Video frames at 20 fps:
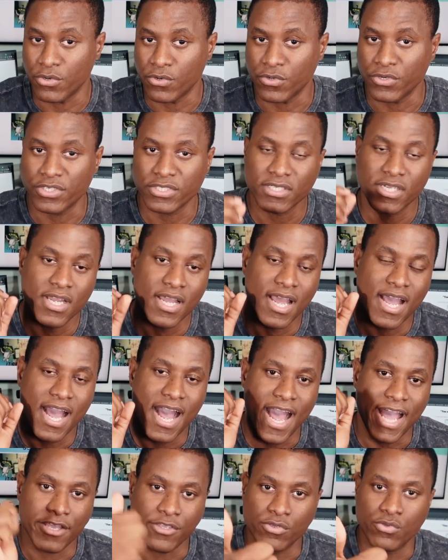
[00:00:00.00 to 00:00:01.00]
course.
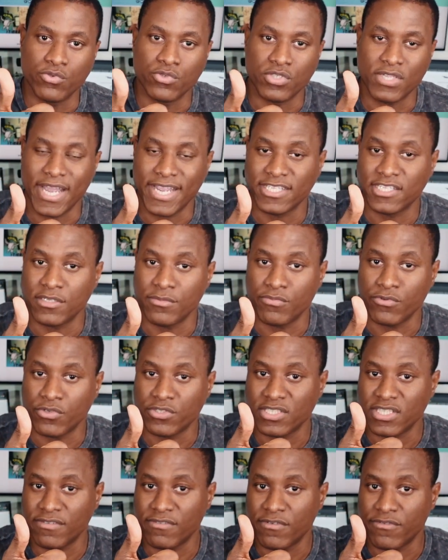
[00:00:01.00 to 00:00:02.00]
I used the IT Pro
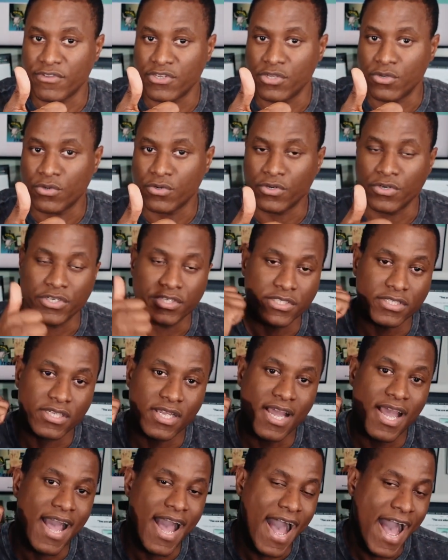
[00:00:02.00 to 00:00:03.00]
TV video course.
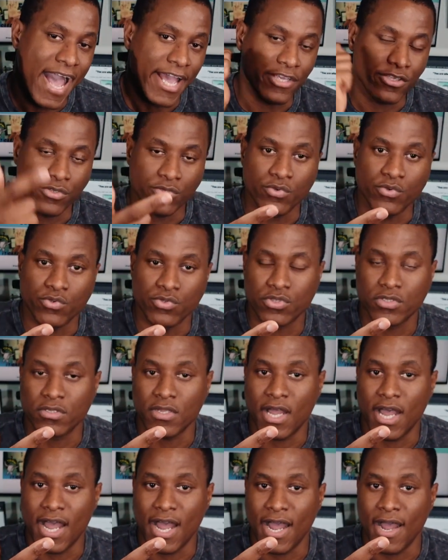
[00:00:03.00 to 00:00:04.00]
I use
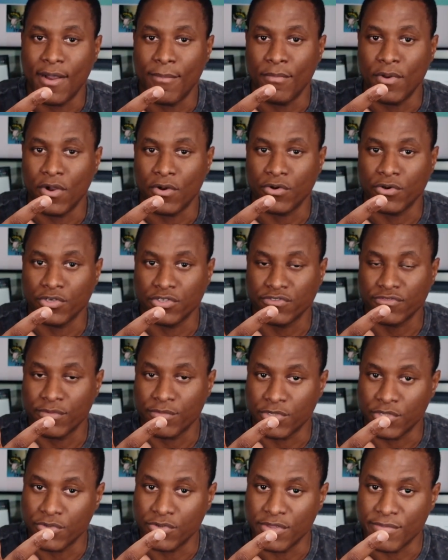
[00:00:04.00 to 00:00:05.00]
a course from
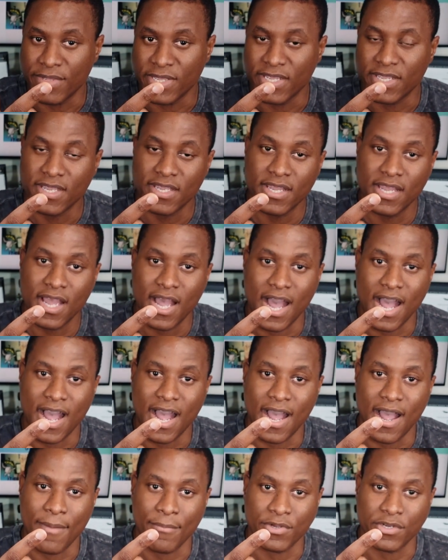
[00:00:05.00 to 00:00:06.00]
Udemy.
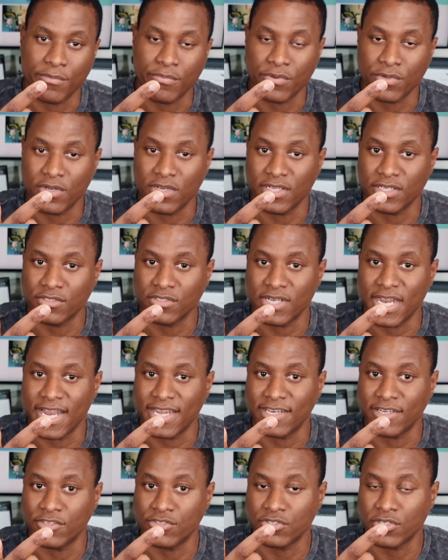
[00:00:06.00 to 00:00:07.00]
I'm going to put a link to that
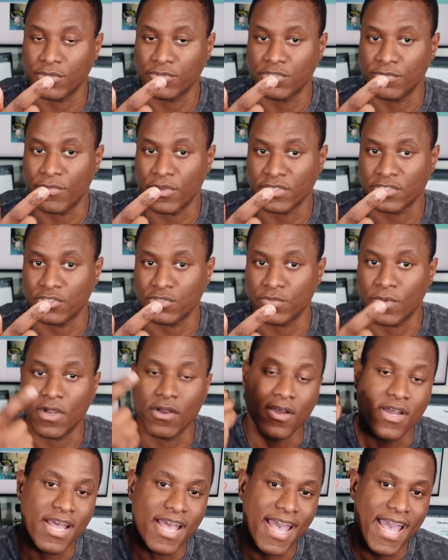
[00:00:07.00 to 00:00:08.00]
in the description box as
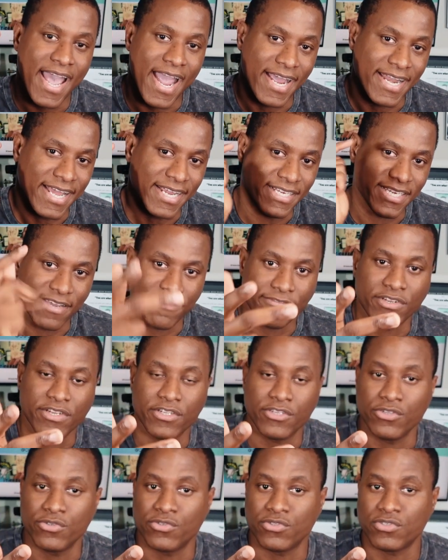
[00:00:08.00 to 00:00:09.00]
well. And I
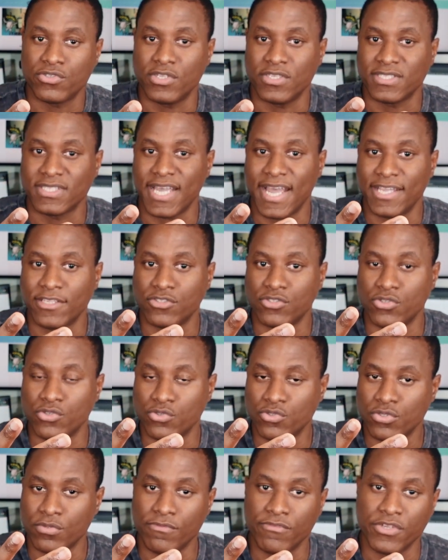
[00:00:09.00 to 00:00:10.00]
definitely use this guy's
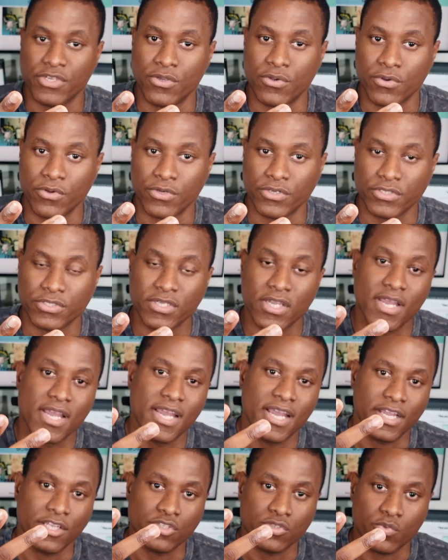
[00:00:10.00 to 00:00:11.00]
YouTube video course
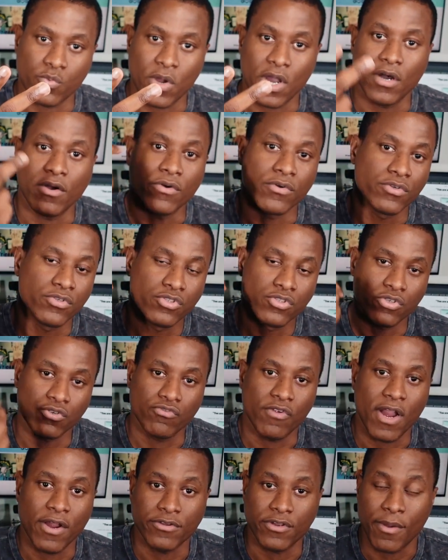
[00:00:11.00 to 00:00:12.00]
as well to
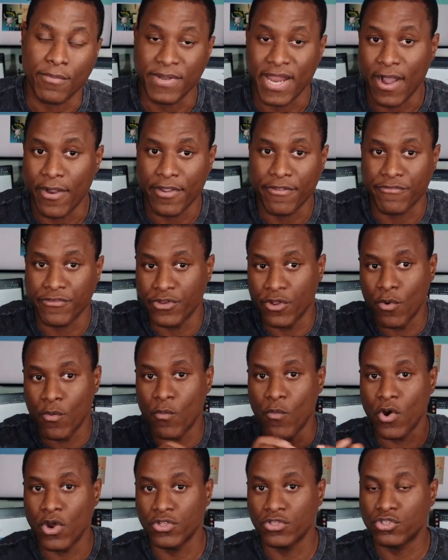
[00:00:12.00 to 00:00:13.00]
round up. Now, if you
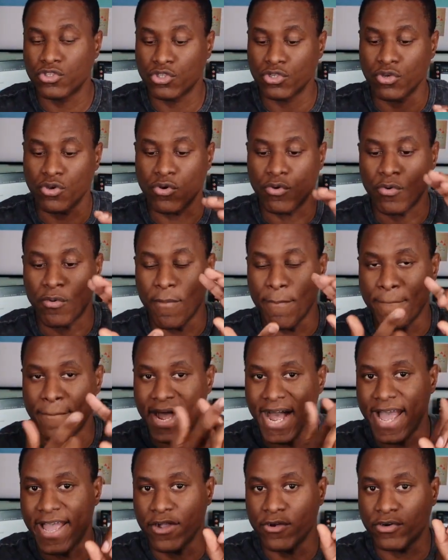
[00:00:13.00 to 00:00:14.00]
don't want to
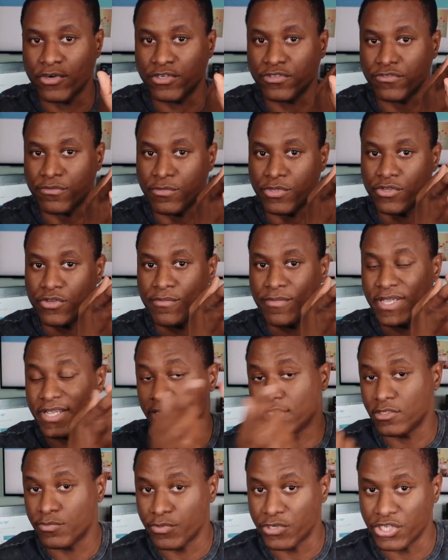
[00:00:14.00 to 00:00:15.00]
buy a course from Udemy,
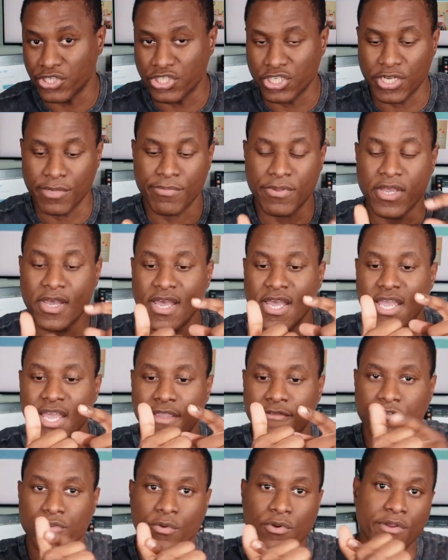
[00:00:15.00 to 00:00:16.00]
it's pretty cheap.
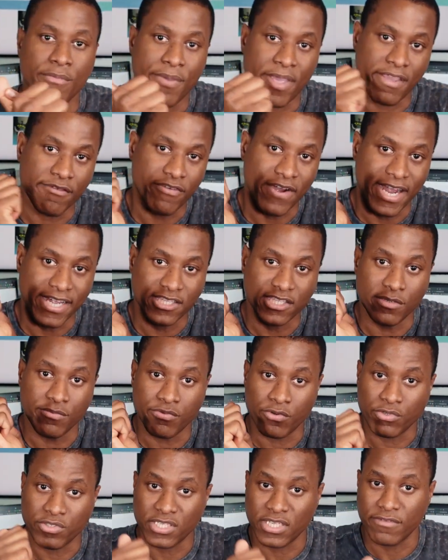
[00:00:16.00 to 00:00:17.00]
If you don't want to pay for IT
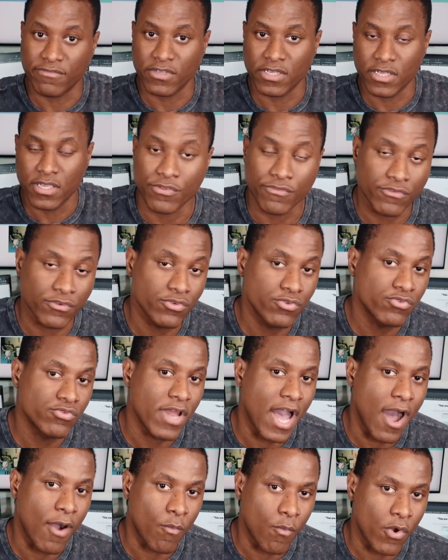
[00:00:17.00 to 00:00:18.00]
Pro TV, if you do
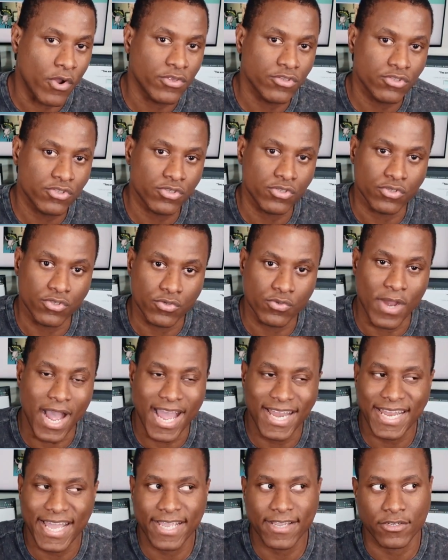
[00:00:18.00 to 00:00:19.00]
not want to do,
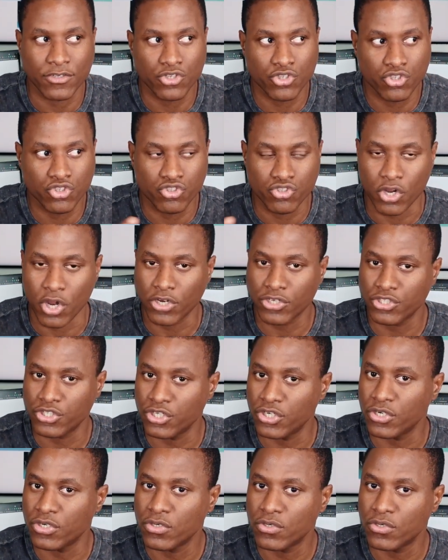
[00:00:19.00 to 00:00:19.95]
I like a structure